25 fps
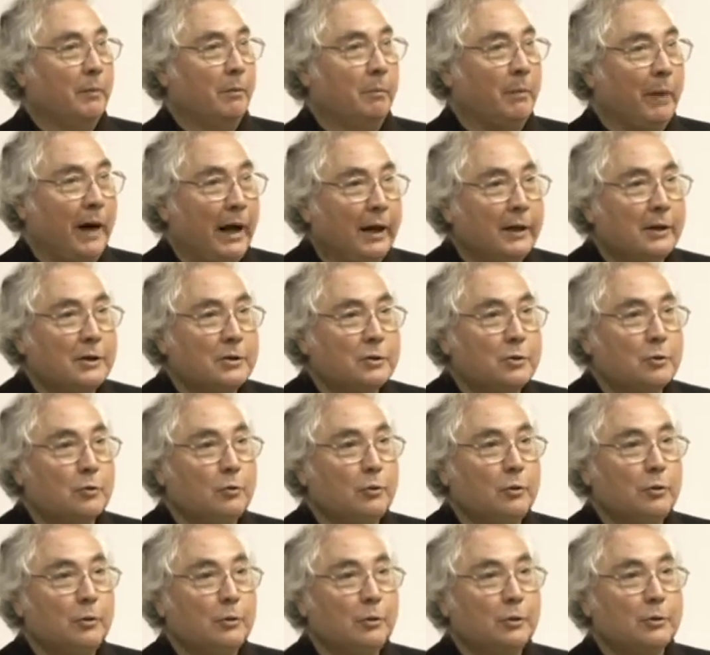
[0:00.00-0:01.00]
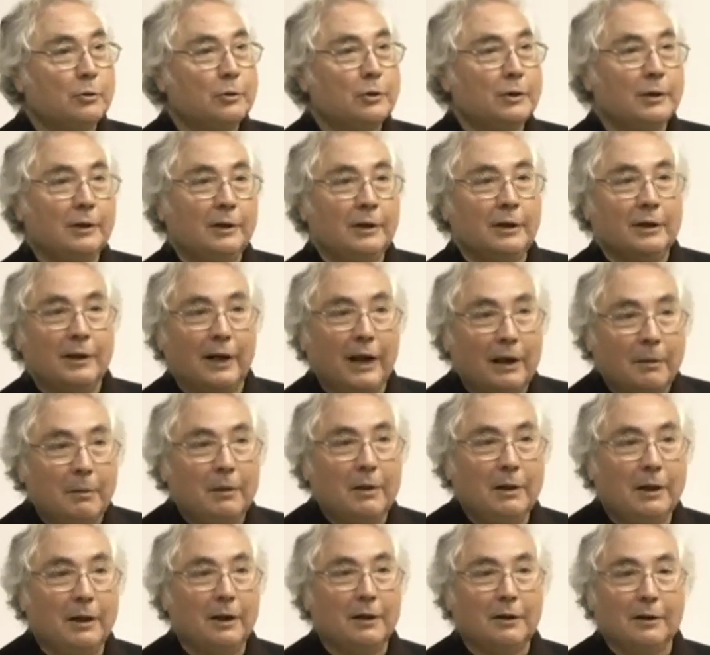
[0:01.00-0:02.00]
bad schools,
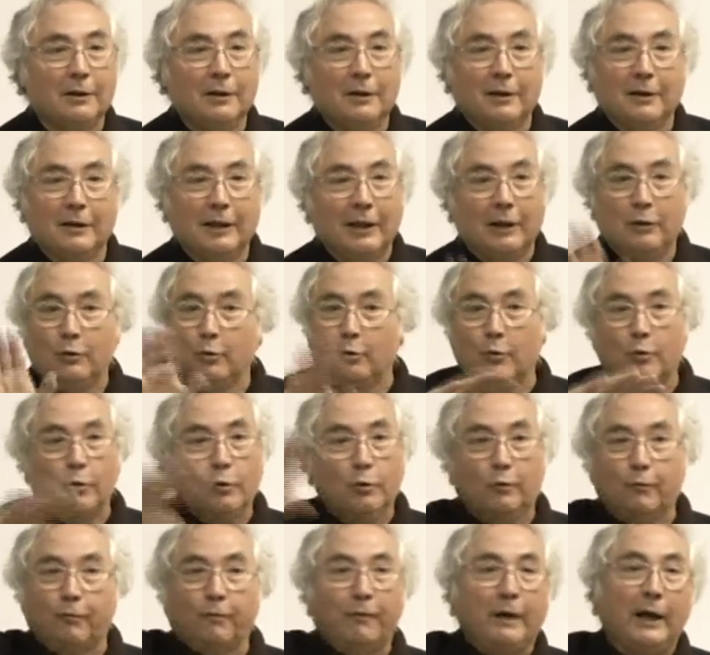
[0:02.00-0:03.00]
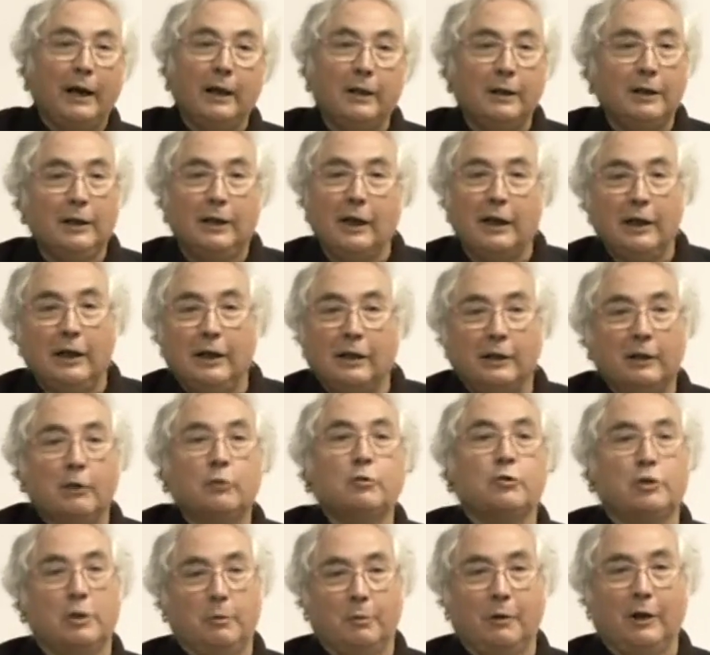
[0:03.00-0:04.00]
everything that you could find in any
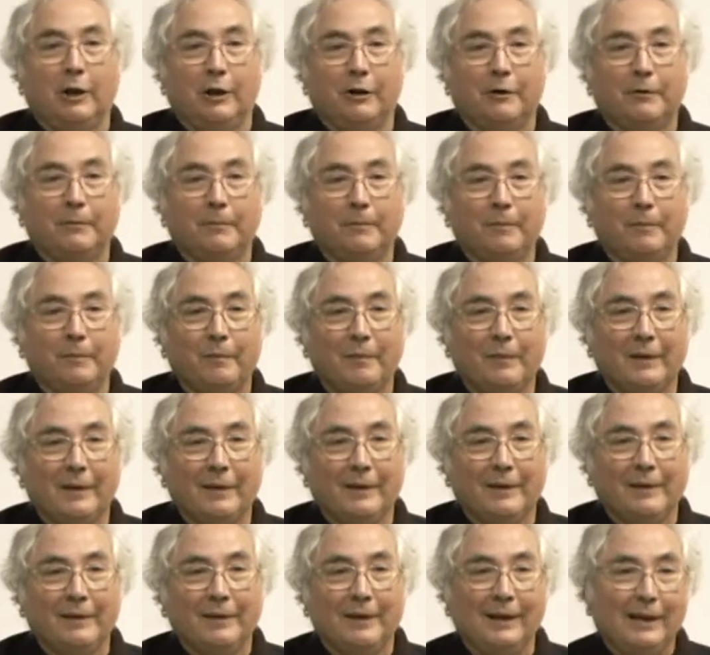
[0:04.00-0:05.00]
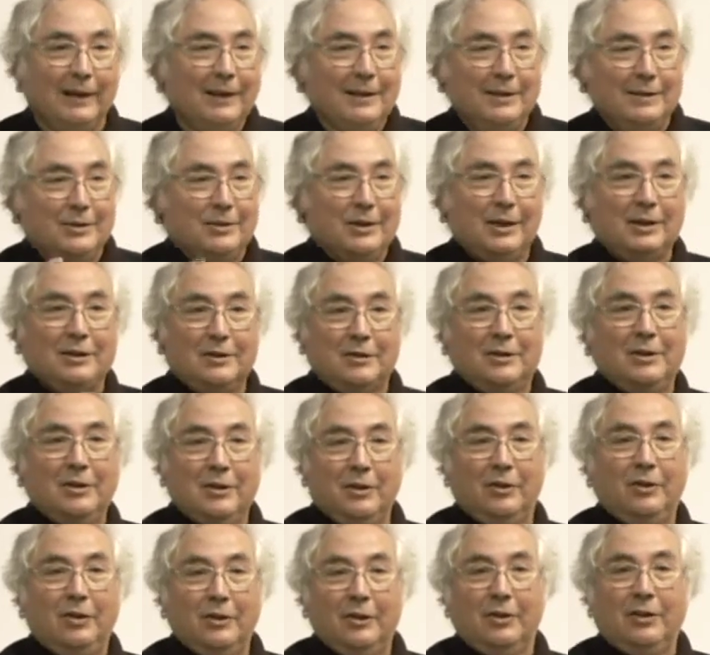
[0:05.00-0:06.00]
township here. And it's just
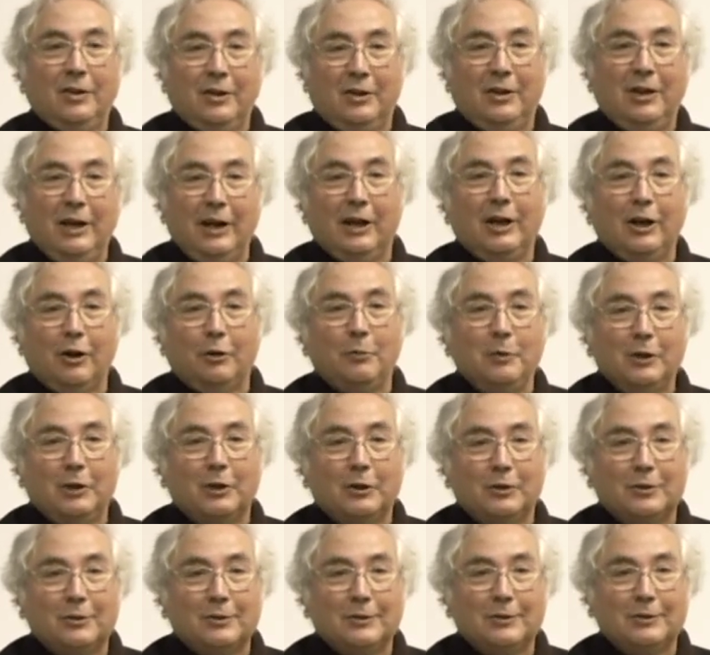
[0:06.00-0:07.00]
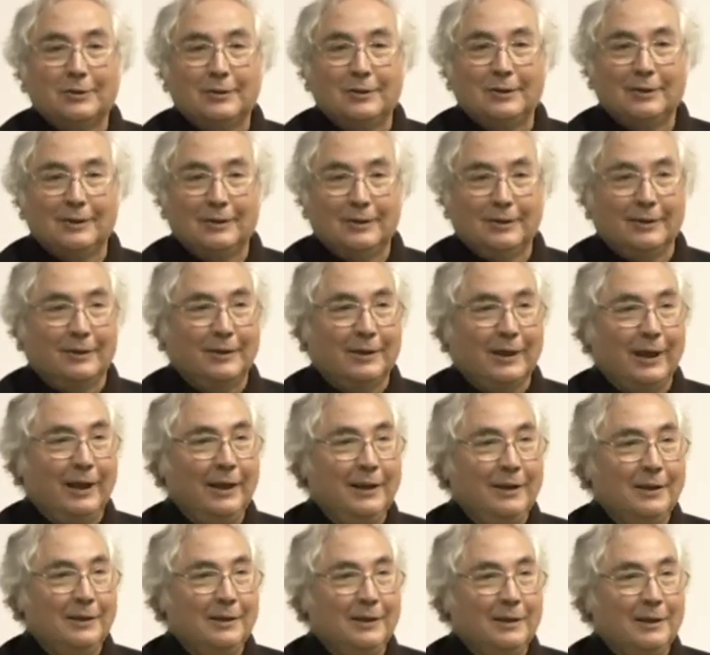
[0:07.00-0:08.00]
3 kilometers,
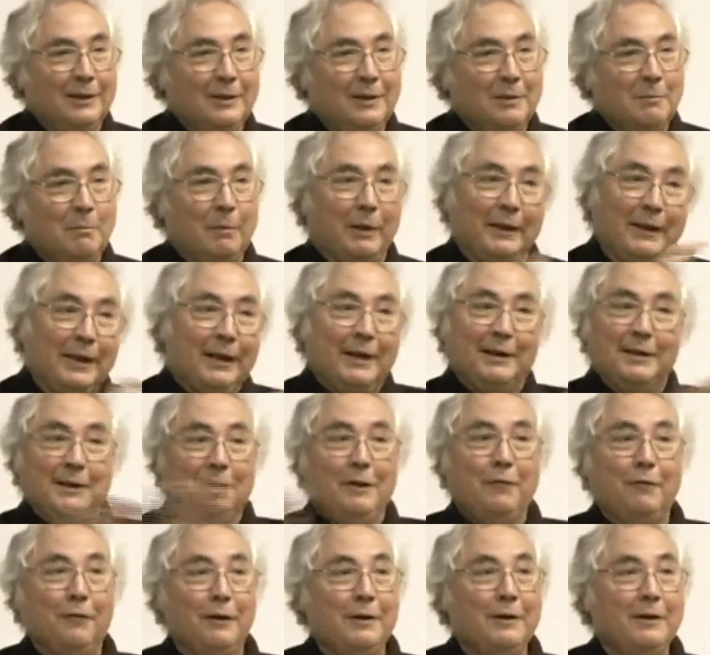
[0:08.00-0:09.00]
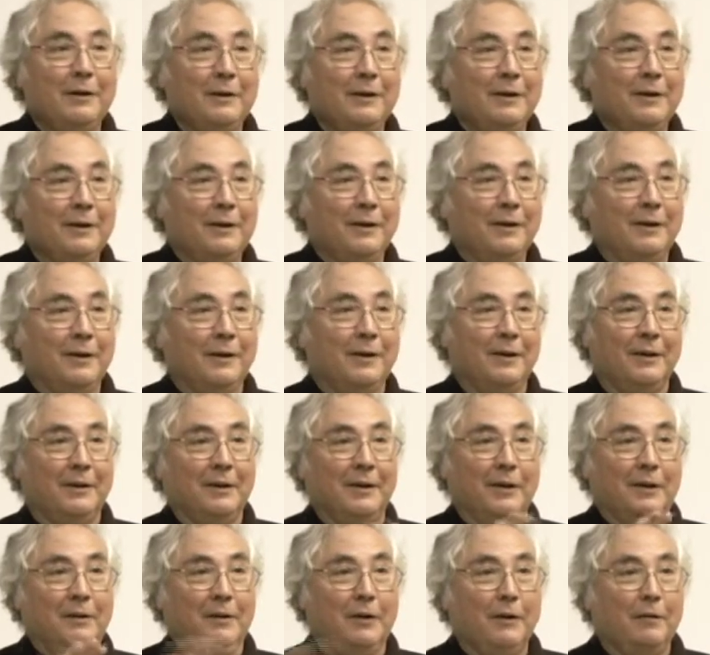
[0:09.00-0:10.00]
okay? But they are in
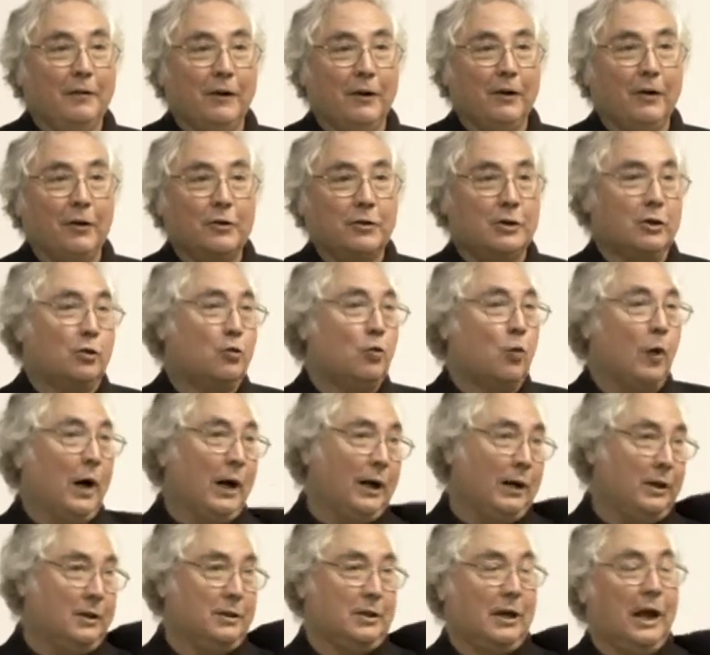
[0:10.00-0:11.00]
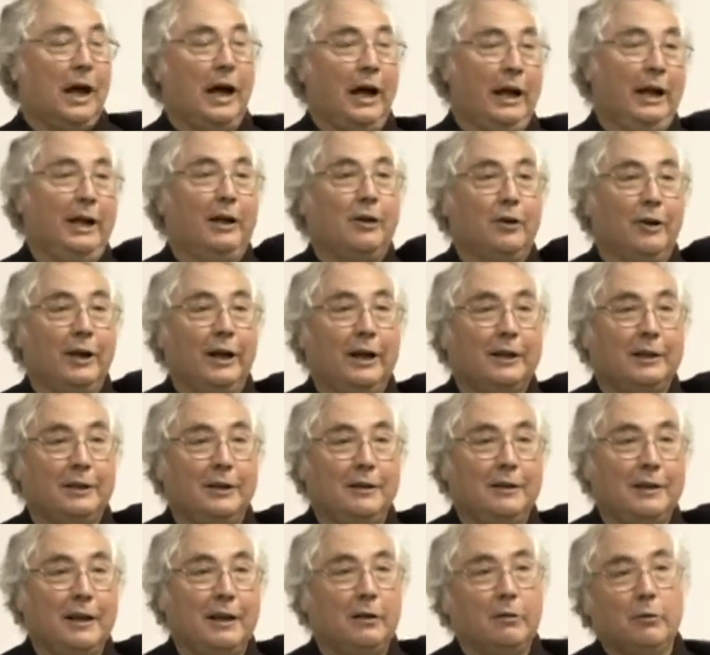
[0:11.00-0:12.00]
different logic. One is highly
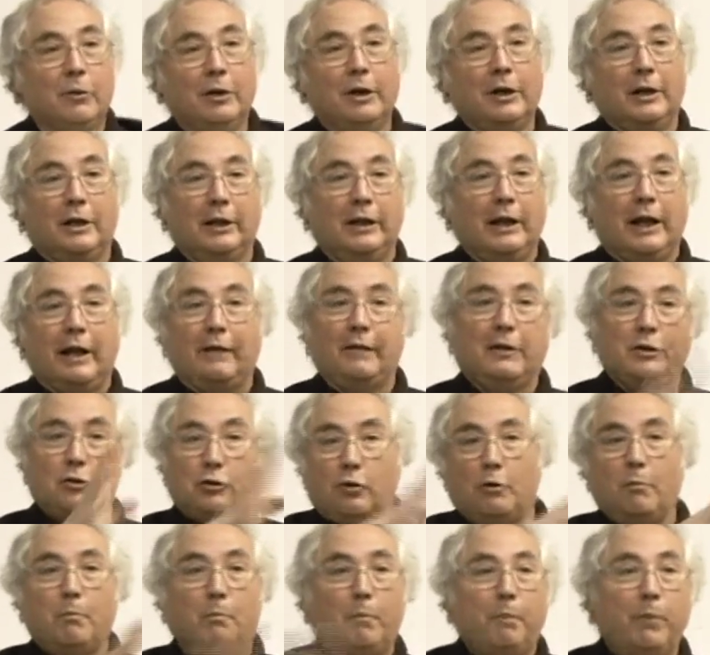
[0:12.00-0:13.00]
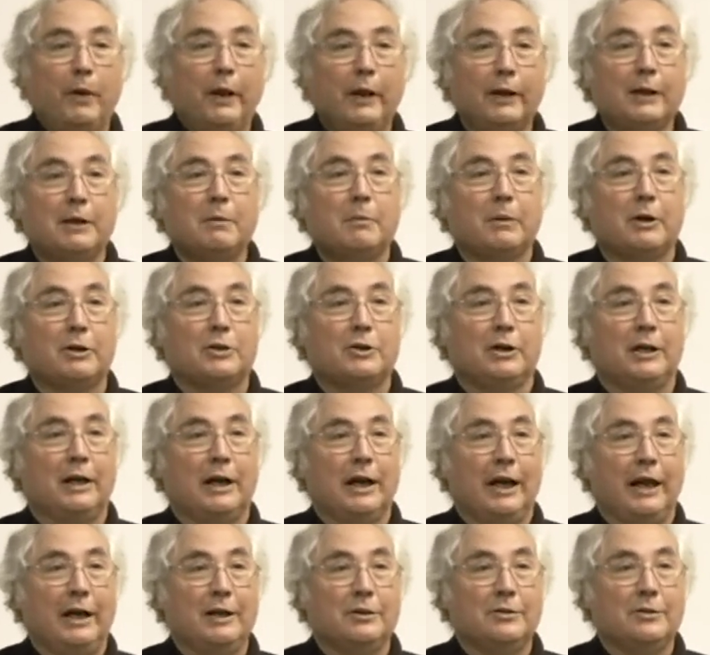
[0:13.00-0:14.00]
connected network, the other is completely
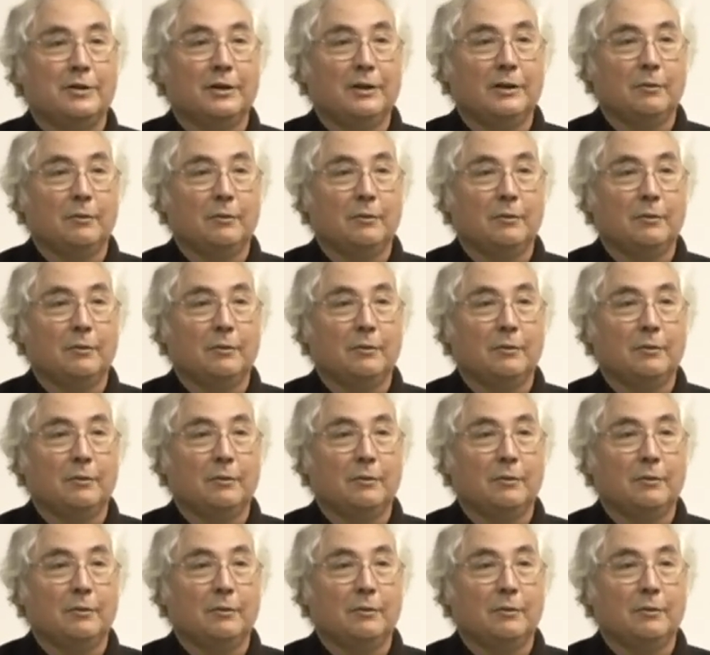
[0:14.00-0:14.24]
marginalized